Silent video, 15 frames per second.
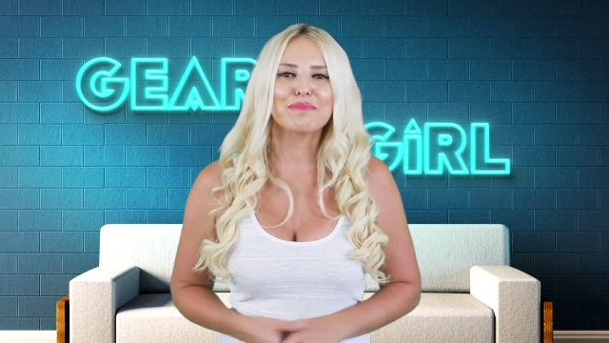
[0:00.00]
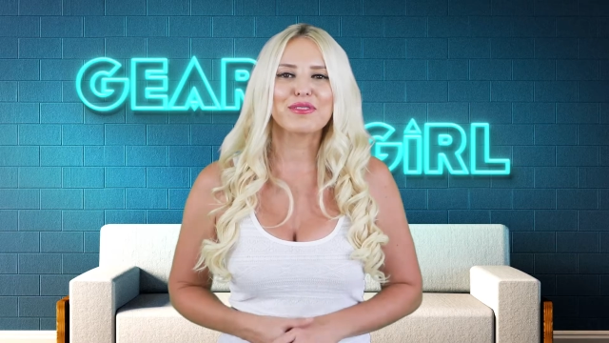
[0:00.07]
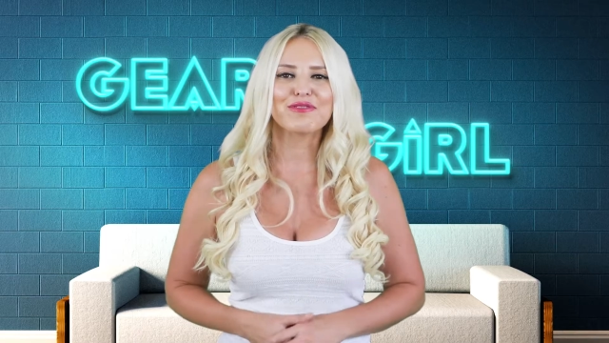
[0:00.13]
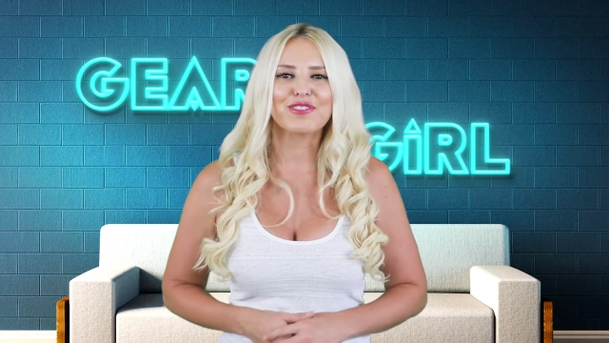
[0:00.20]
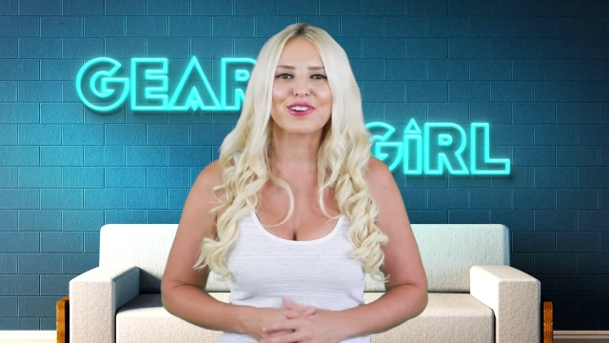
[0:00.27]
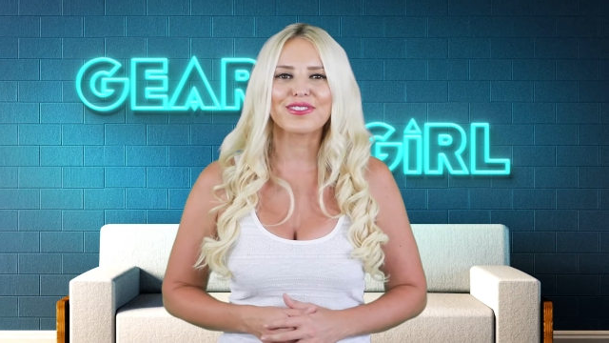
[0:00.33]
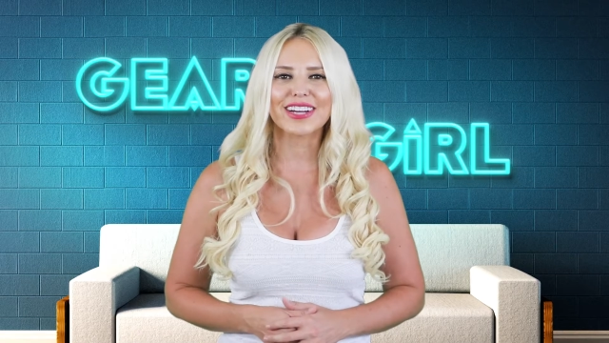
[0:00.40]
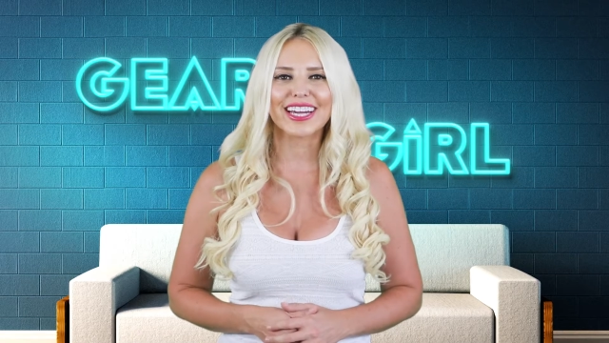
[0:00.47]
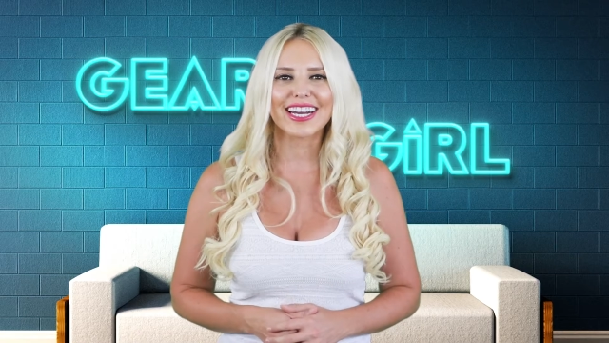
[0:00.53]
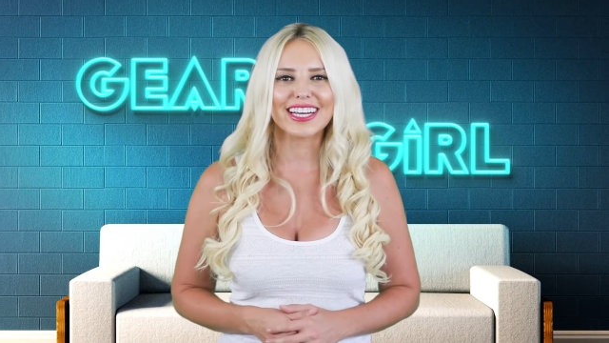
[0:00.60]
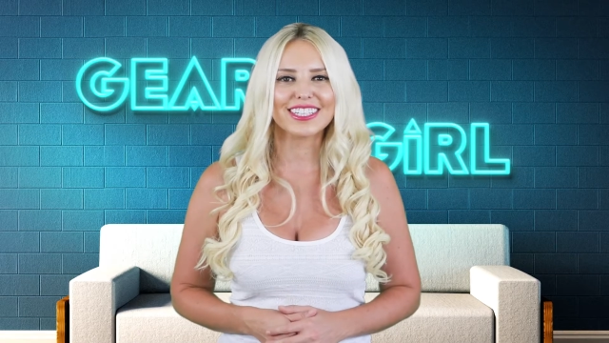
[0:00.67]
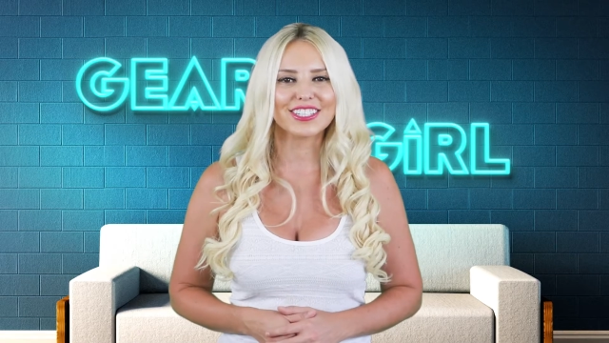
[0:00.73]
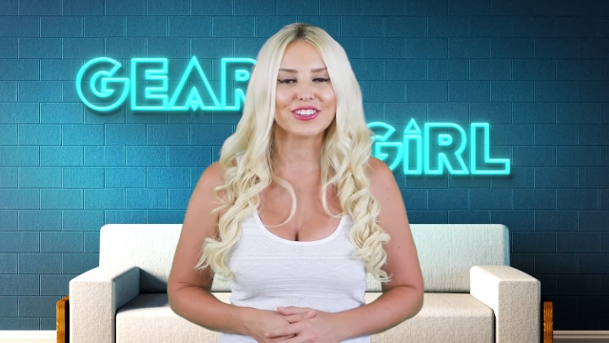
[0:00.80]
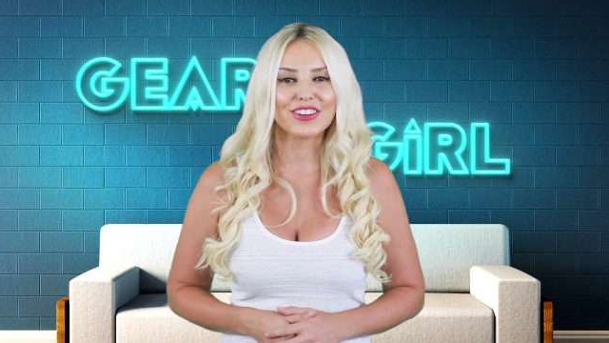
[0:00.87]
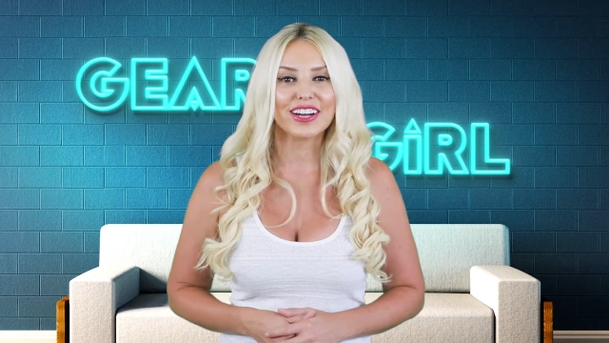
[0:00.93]
before we get
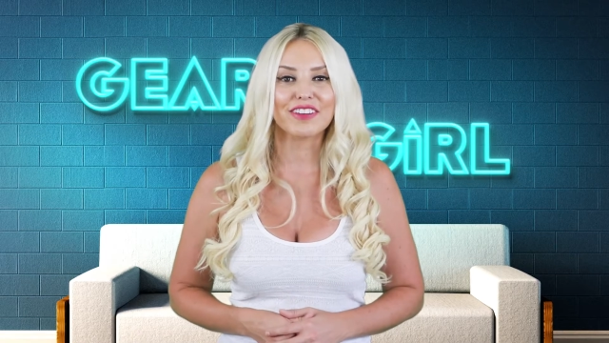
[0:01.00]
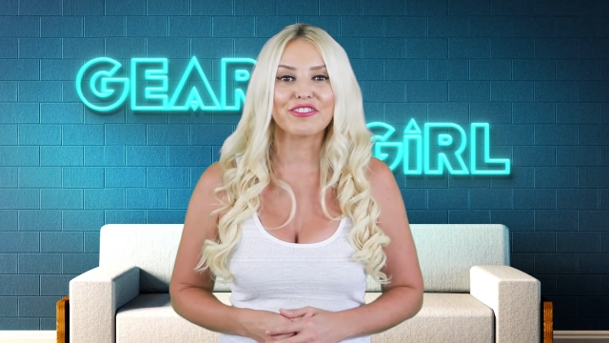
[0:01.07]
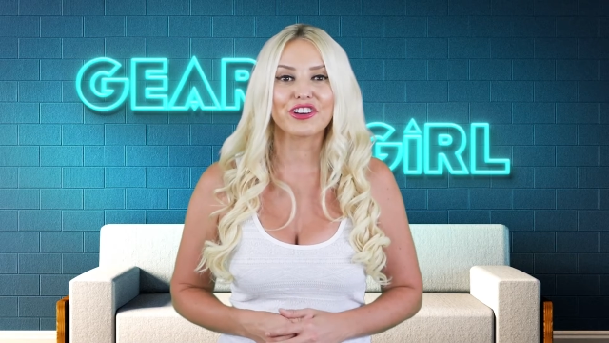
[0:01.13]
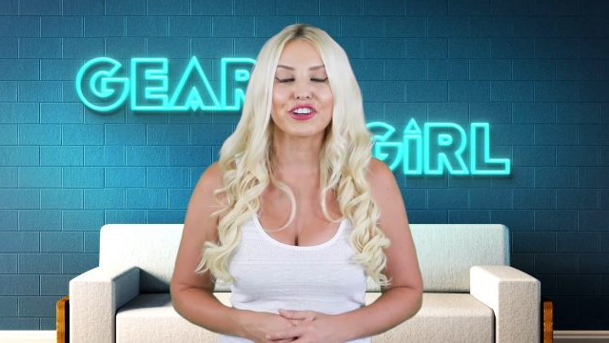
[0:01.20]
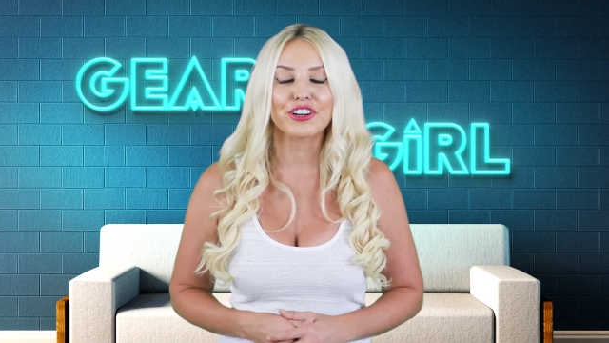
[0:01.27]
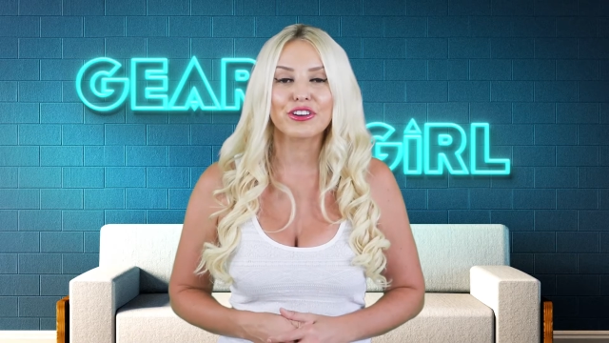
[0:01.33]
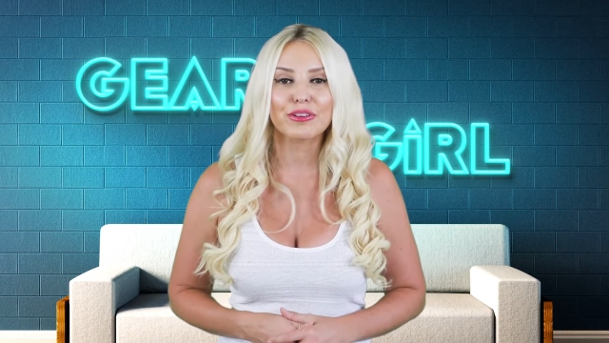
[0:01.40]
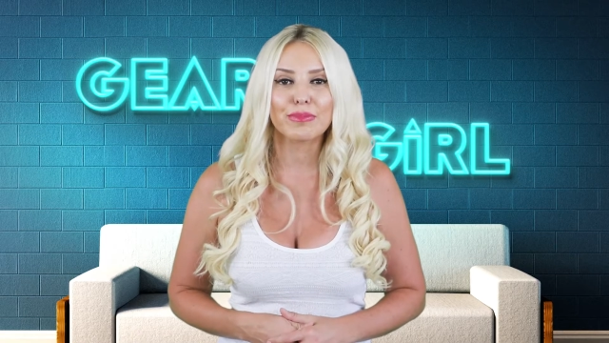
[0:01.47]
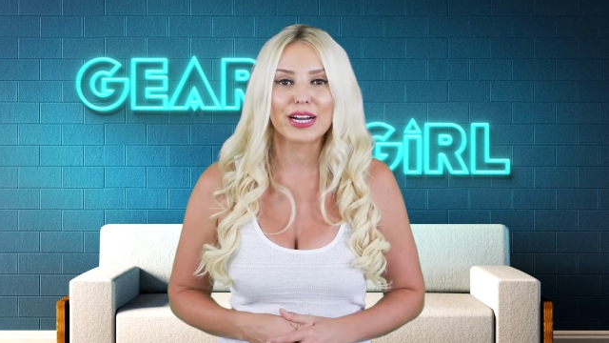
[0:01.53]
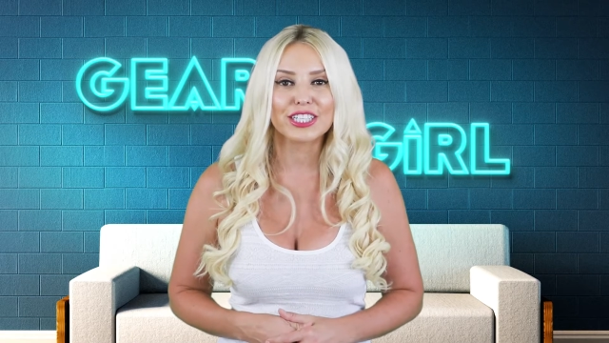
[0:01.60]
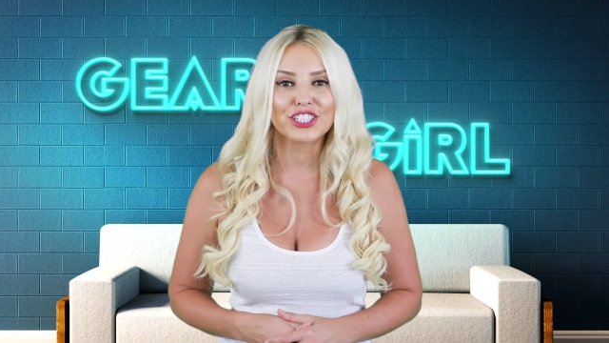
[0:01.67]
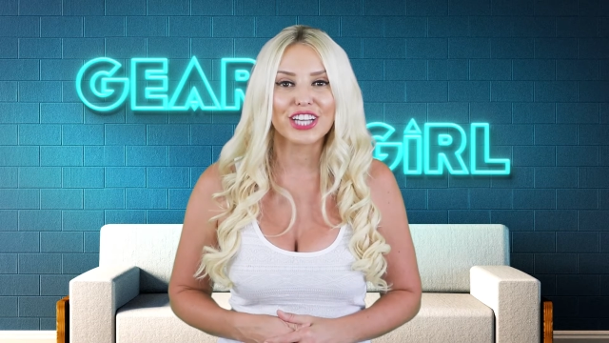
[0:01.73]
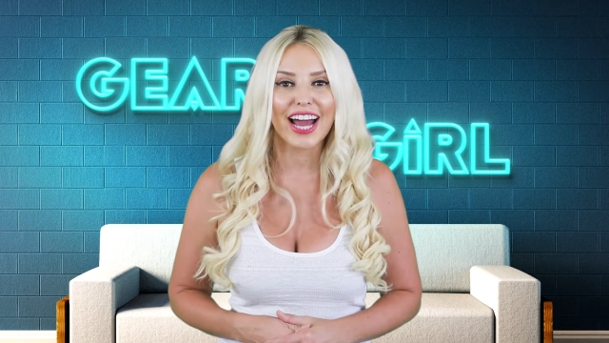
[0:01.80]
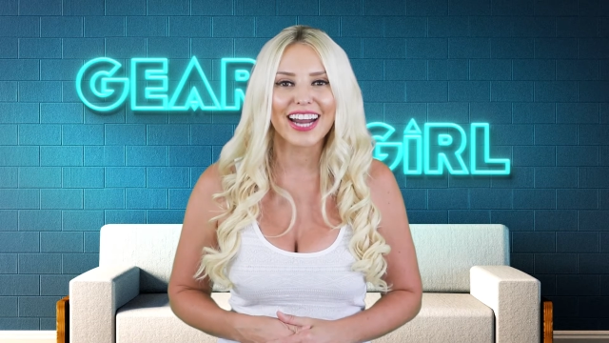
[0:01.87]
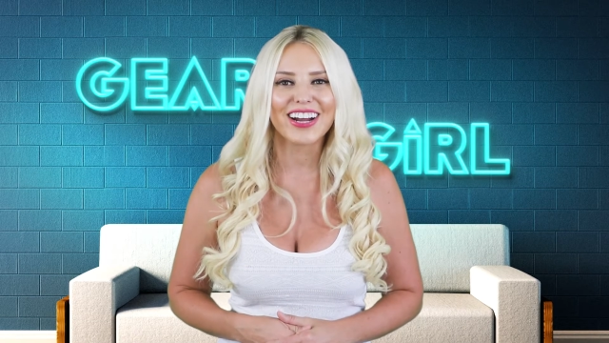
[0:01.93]
into it, if you're new to my
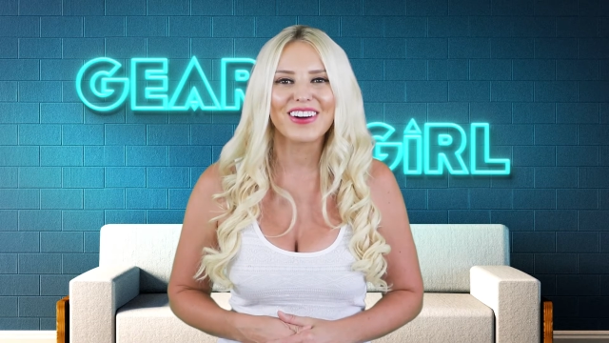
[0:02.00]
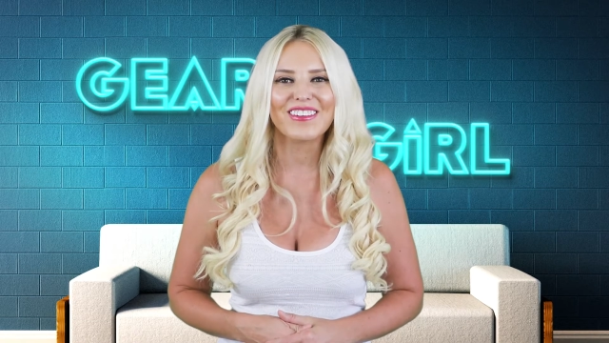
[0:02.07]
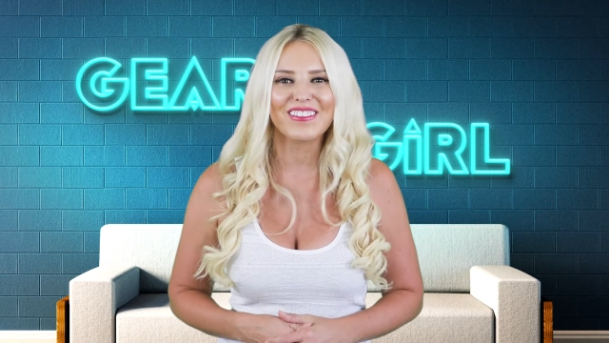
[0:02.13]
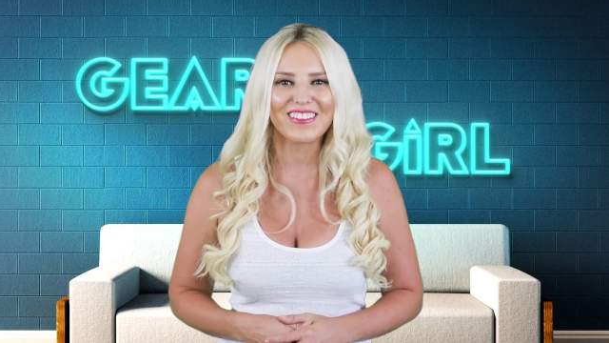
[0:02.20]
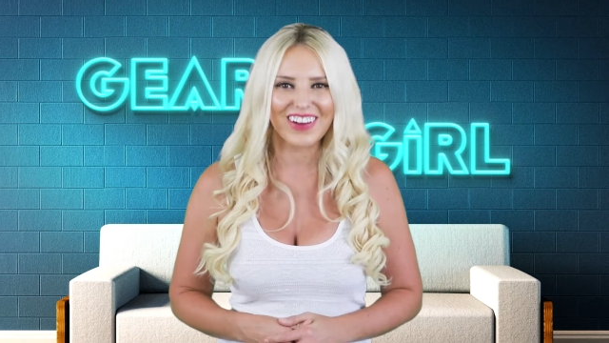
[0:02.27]
channel,